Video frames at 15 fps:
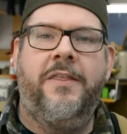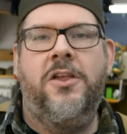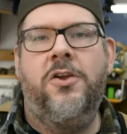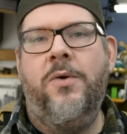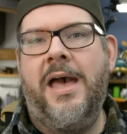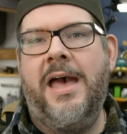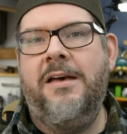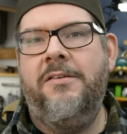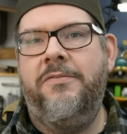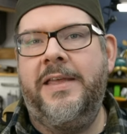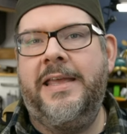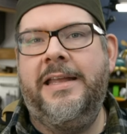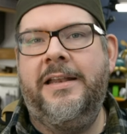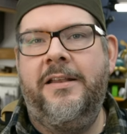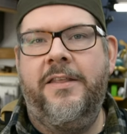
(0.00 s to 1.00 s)
that you have
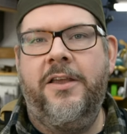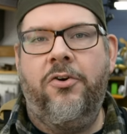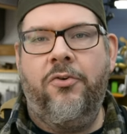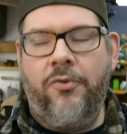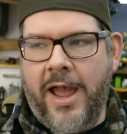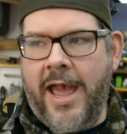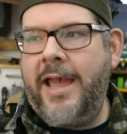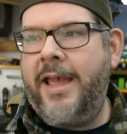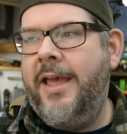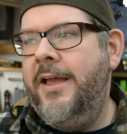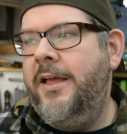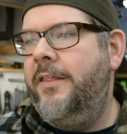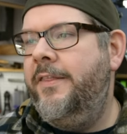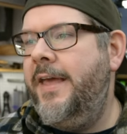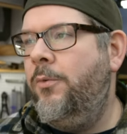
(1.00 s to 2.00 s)
in the crack.
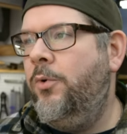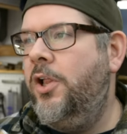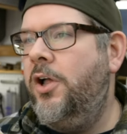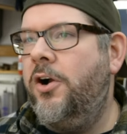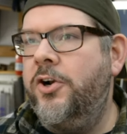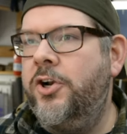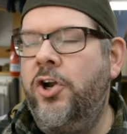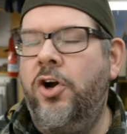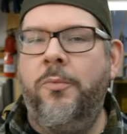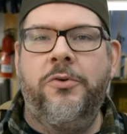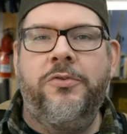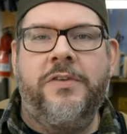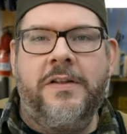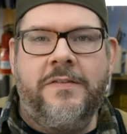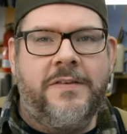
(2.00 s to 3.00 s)
That will harden
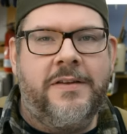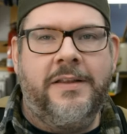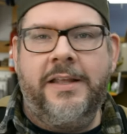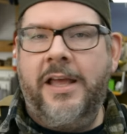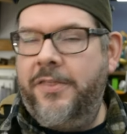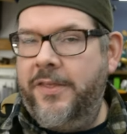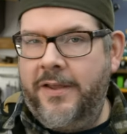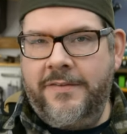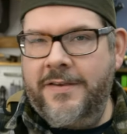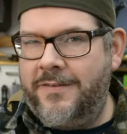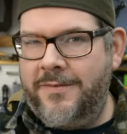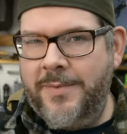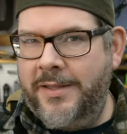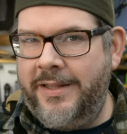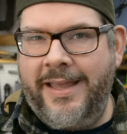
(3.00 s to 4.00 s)
almost instantly. I think it
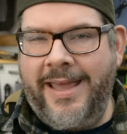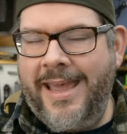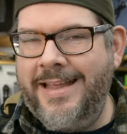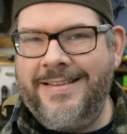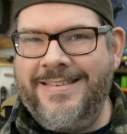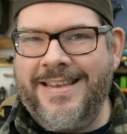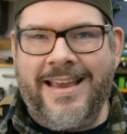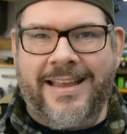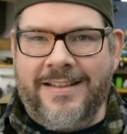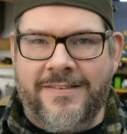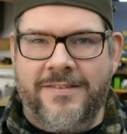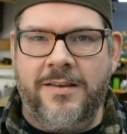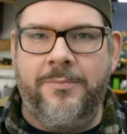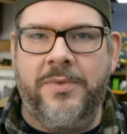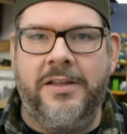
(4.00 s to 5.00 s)
takes about like 8
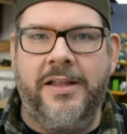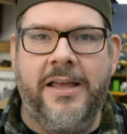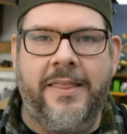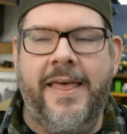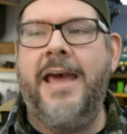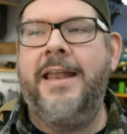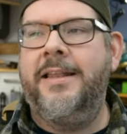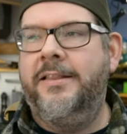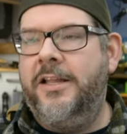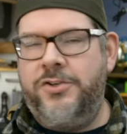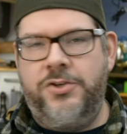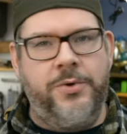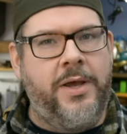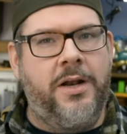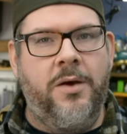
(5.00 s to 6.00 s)
seconds, something like that, and
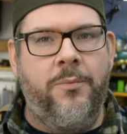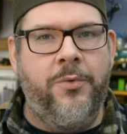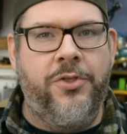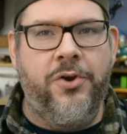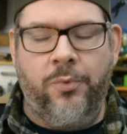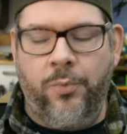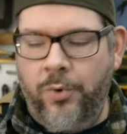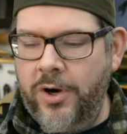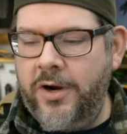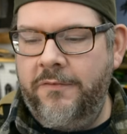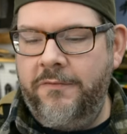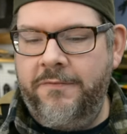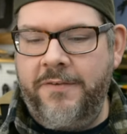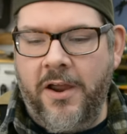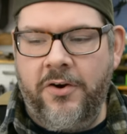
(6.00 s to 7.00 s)
lets you get on with your work
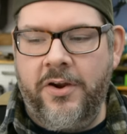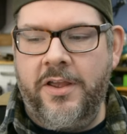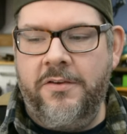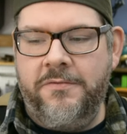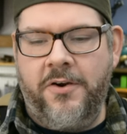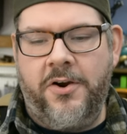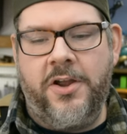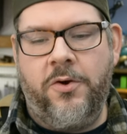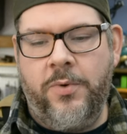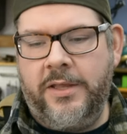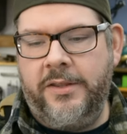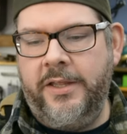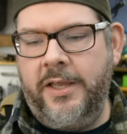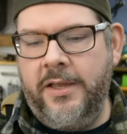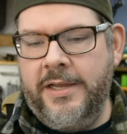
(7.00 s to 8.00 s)
very, very
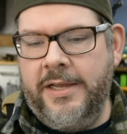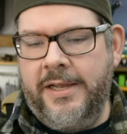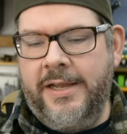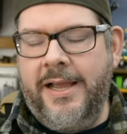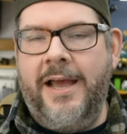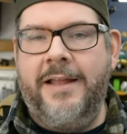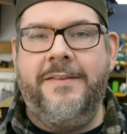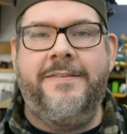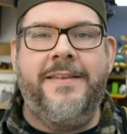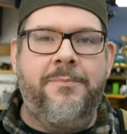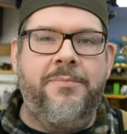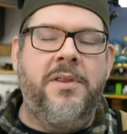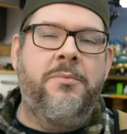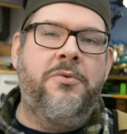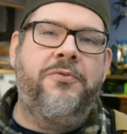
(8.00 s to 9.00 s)
quickly. And
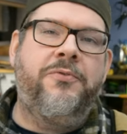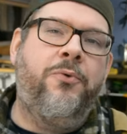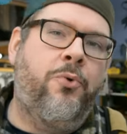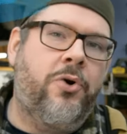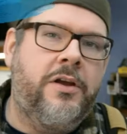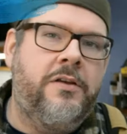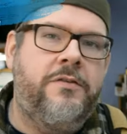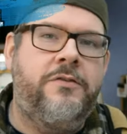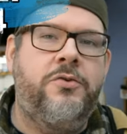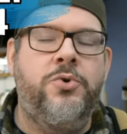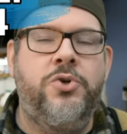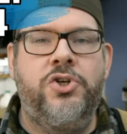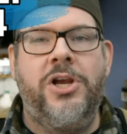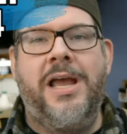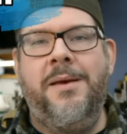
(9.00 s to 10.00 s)
step number 4 is to
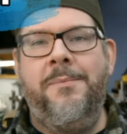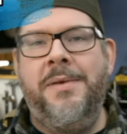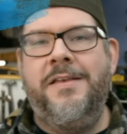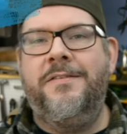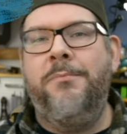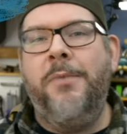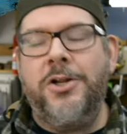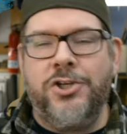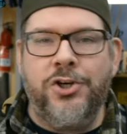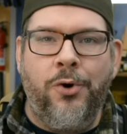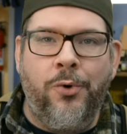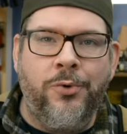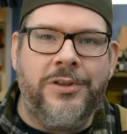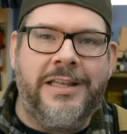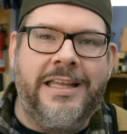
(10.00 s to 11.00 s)
jam as much
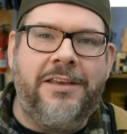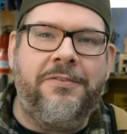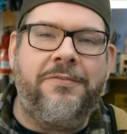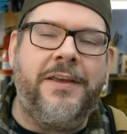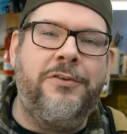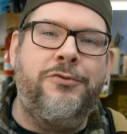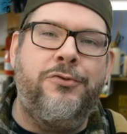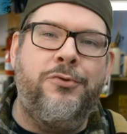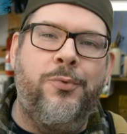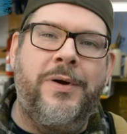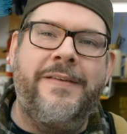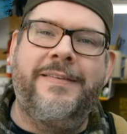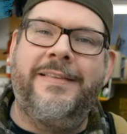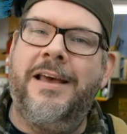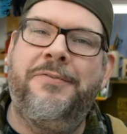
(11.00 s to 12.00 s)
gold leaf into
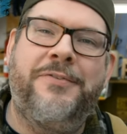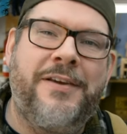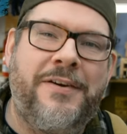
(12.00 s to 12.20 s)
what is left